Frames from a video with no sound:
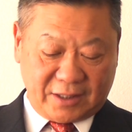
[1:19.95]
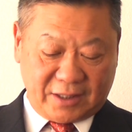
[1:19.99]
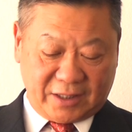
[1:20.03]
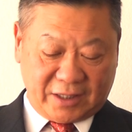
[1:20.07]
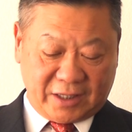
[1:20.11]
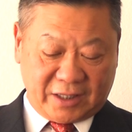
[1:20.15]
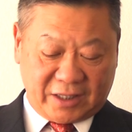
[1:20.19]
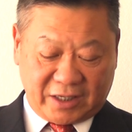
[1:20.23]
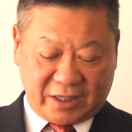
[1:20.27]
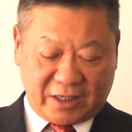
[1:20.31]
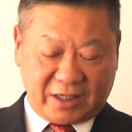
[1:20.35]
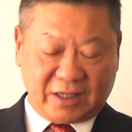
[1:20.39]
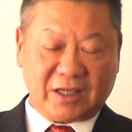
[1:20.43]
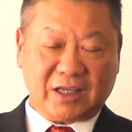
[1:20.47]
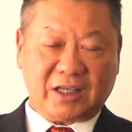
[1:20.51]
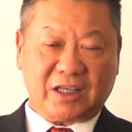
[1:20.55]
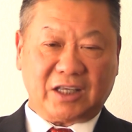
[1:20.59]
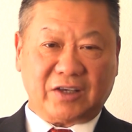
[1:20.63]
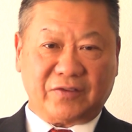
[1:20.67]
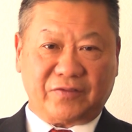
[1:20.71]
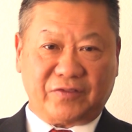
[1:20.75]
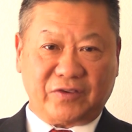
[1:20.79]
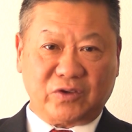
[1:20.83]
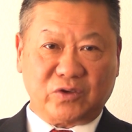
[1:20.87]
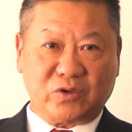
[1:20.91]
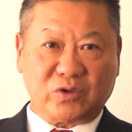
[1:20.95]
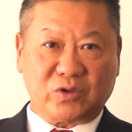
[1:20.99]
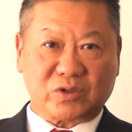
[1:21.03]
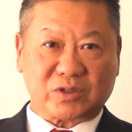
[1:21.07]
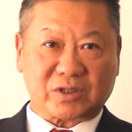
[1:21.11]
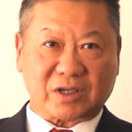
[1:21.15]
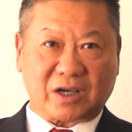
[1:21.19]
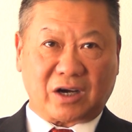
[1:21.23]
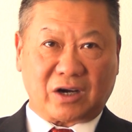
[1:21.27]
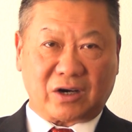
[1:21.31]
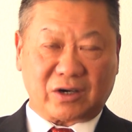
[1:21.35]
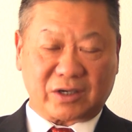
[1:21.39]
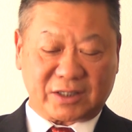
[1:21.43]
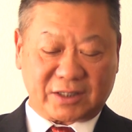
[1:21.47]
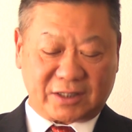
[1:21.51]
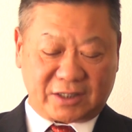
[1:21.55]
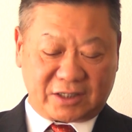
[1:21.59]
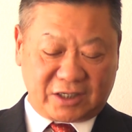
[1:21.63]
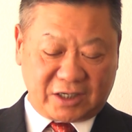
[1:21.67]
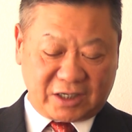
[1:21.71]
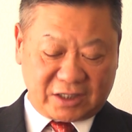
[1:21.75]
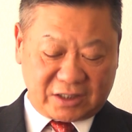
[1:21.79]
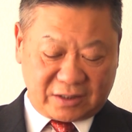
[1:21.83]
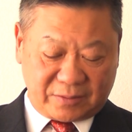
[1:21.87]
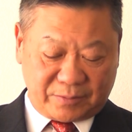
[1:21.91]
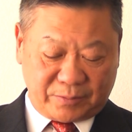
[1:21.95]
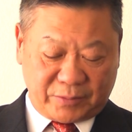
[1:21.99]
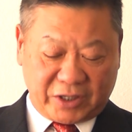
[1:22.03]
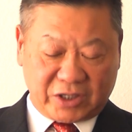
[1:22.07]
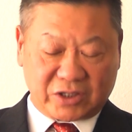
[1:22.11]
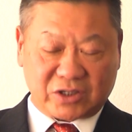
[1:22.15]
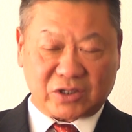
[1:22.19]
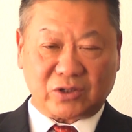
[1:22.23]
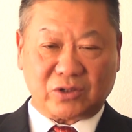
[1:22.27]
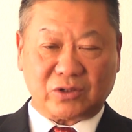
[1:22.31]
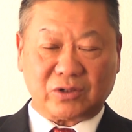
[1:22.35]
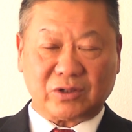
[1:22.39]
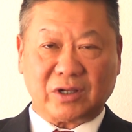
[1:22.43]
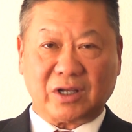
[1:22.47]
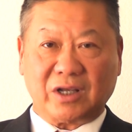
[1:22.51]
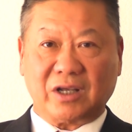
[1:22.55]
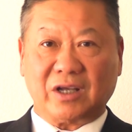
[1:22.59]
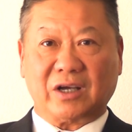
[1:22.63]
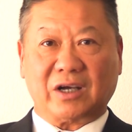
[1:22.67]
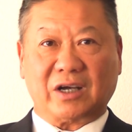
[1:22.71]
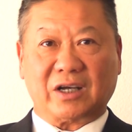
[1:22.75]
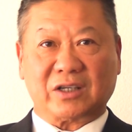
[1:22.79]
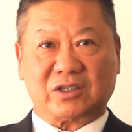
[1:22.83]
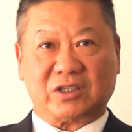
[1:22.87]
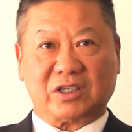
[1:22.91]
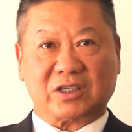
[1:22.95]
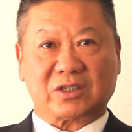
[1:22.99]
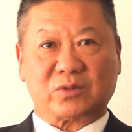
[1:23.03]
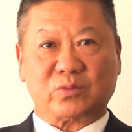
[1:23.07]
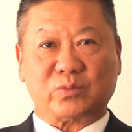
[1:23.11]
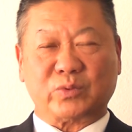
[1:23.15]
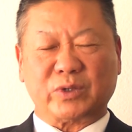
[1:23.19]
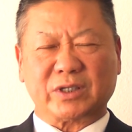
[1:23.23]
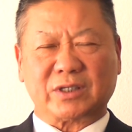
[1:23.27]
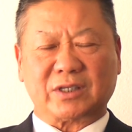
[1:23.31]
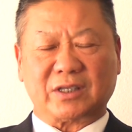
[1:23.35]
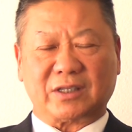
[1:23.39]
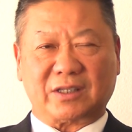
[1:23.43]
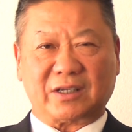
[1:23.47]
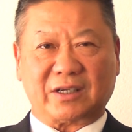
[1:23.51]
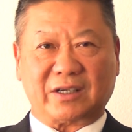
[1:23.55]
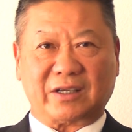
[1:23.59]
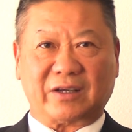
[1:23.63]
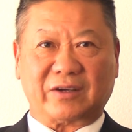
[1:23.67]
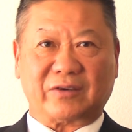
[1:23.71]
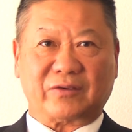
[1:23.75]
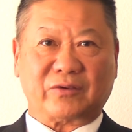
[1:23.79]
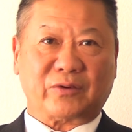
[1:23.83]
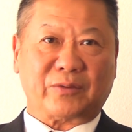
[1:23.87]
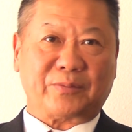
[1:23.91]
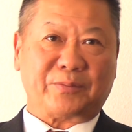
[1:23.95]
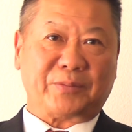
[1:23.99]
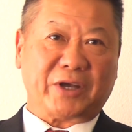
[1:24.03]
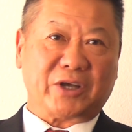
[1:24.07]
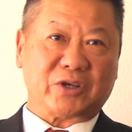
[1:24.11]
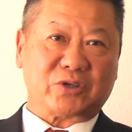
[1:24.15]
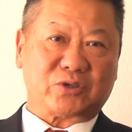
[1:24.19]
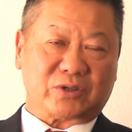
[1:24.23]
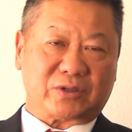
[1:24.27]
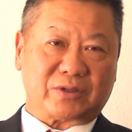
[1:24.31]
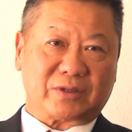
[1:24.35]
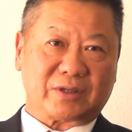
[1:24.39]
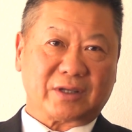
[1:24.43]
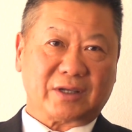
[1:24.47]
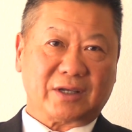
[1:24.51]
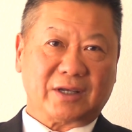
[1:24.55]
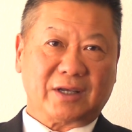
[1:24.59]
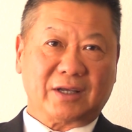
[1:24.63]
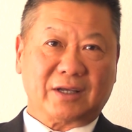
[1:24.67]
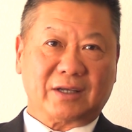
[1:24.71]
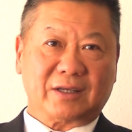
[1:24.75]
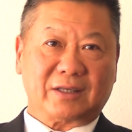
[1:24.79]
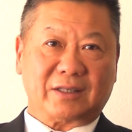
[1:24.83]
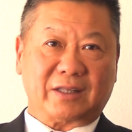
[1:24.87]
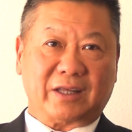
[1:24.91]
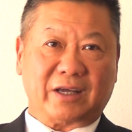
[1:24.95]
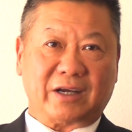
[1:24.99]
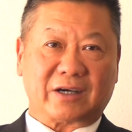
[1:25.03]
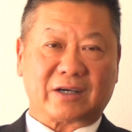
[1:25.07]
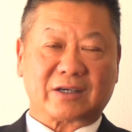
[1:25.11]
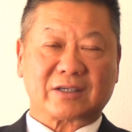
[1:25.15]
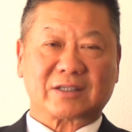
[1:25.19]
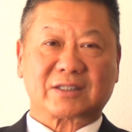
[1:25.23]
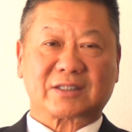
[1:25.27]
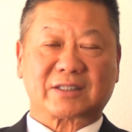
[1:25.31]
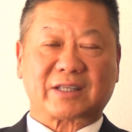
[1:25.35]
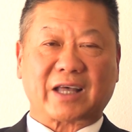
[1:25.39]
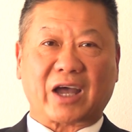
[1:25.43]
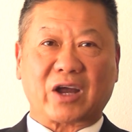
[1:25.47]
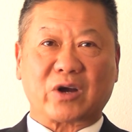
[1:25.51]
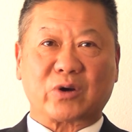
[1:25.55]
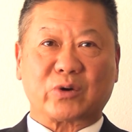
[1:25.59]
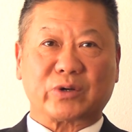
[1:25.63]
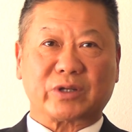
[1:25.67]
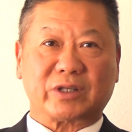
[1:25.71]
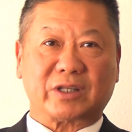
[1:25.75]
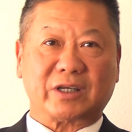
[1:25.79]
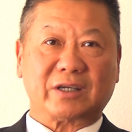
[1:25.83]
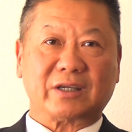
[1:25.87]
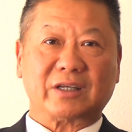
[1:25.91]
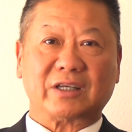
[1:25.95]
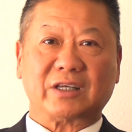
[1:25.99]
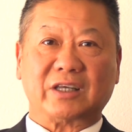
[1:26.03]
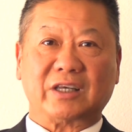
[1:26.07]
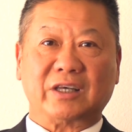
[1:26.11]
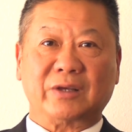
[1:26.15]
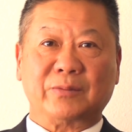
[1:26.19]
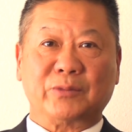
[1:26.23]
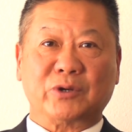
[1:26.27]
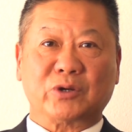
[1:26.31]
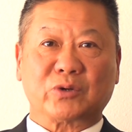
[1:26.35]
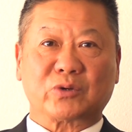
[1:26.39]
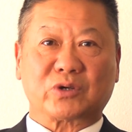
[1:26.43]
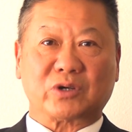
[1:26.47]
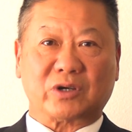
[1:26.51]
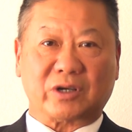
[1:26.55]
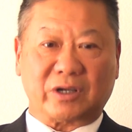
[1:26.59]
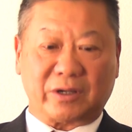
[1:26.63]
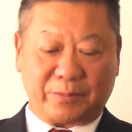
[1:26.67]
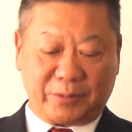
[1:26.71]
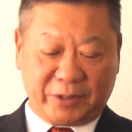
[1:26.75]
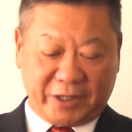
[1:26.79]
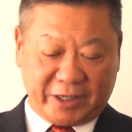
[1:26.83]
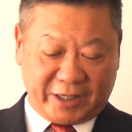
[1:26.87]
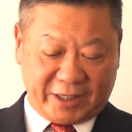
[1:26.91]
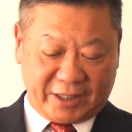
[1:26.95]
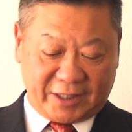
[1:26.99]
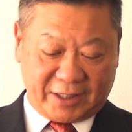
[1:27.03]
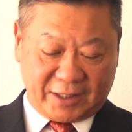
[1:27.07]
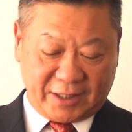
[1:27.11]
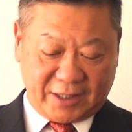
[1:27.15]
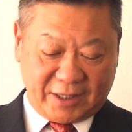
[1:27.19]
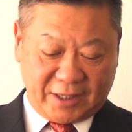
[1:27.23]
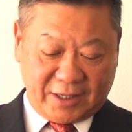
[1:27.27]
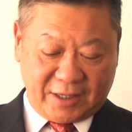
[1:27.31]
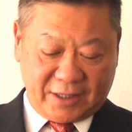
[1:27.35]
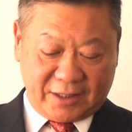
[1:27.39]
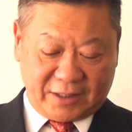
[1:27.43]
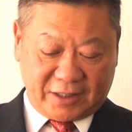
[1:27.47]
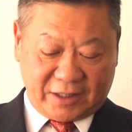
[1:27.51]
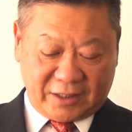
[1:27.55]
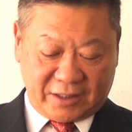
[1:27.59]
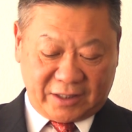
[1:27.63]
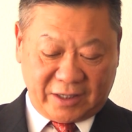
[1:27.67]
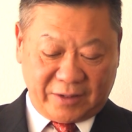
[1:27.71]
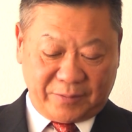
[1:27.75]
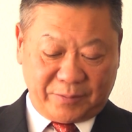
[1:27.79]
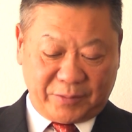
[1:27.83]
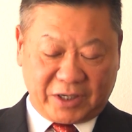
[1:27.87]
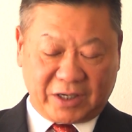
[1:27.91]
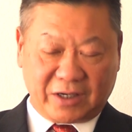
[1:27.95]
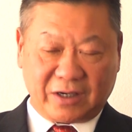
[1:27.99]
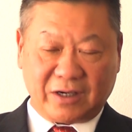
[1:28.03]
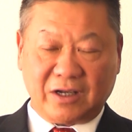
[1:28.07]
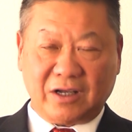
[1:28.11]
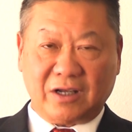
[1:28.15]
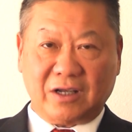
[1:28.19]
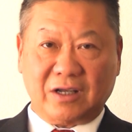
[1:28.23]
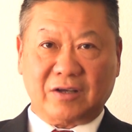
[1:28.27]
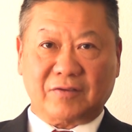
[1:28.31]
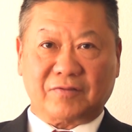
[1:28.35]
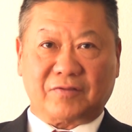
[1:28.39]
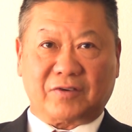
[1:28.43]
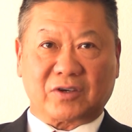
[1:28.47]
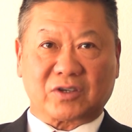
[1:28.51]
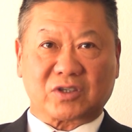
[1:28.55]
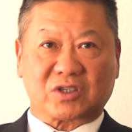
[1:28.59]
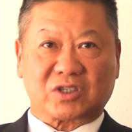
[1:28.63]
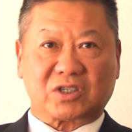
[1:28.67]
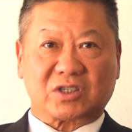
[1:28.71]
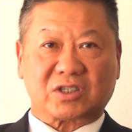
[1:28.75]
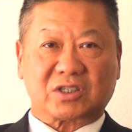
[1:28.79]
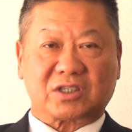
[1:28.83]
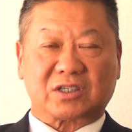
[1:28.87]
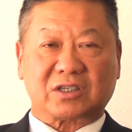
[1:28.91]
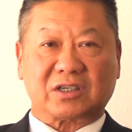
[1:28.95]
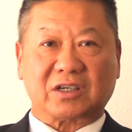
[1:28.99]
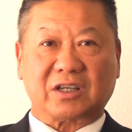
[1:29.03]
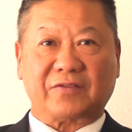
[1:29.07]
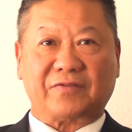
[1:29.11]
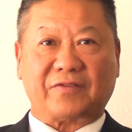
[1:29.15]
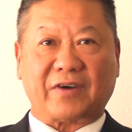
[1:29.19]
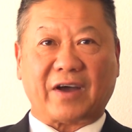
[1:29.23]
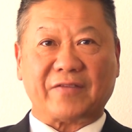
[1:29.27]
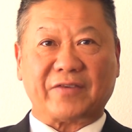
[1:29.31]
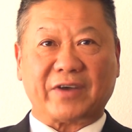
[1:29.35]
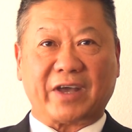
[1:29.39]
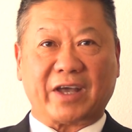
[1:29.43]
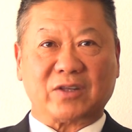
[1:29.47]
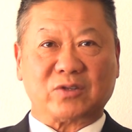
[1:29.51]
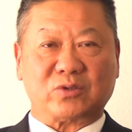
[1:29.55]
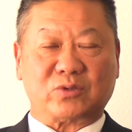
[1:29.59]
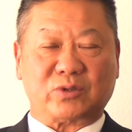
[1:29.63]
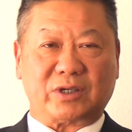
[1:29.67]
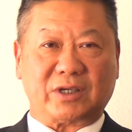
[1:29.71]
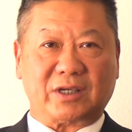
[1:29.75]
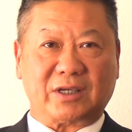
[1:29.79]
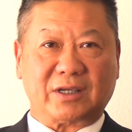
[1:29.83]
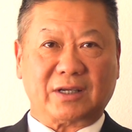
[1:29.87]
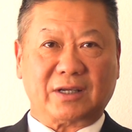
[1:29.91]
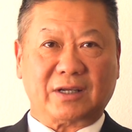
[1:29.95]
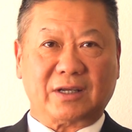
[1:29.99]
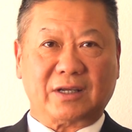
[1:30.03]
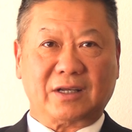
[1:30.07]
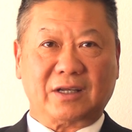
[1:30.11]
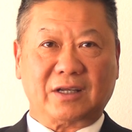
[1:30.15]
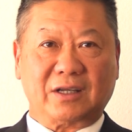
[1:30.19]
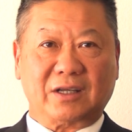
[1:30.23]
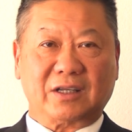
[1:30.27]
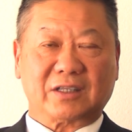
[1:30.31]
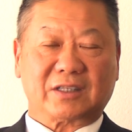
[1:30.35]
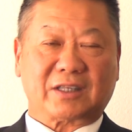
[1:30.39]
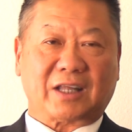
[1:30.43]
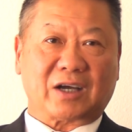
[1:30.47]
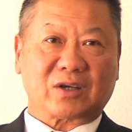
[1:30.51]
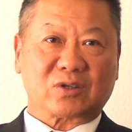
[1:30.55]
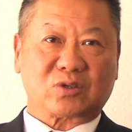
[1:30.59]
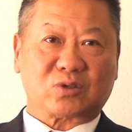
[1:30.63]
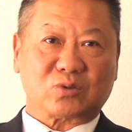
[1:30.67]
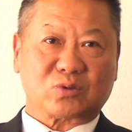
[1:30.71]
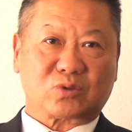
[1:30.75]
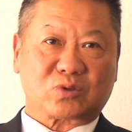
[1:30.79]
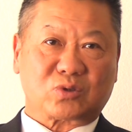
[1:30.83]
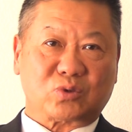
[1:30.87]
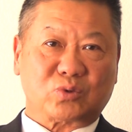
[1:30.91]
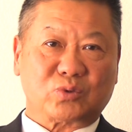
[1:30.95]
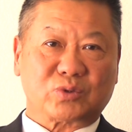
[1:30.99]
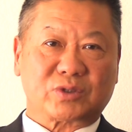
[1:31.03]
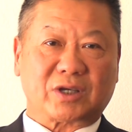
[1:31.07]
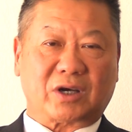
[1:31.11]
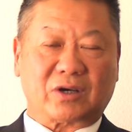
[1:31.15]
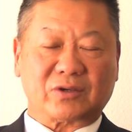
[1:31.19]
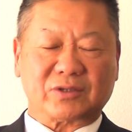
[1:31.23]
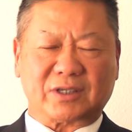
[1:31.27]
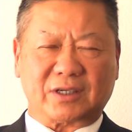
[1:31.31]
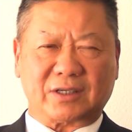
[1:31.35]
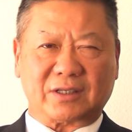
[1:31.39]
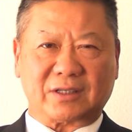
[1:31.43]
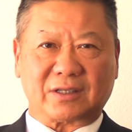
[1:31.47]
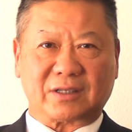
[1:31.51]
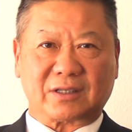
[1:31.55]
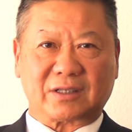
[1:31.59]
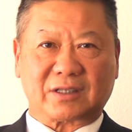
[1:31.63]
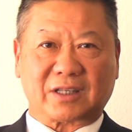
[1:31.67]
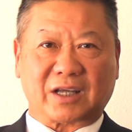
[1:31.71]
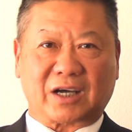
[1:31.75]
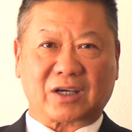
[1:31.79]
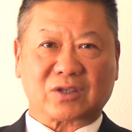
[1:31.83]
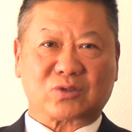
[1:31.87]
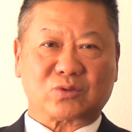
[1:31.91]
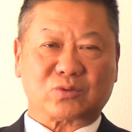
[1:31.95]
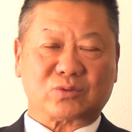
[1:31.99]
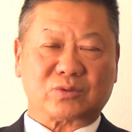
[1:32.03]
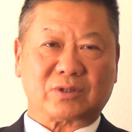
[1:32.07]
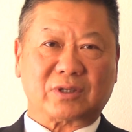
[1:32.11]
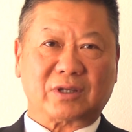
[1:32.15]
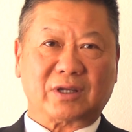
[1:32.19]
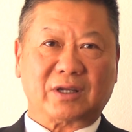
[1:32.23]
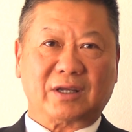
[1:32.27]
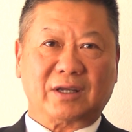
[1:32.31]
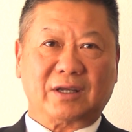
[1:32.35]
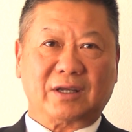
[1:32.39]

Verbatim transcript: And if you use our suggested method, just recently, or patient, their thyroid immunoglobulin, the number from 3,500 down to 2,000, down to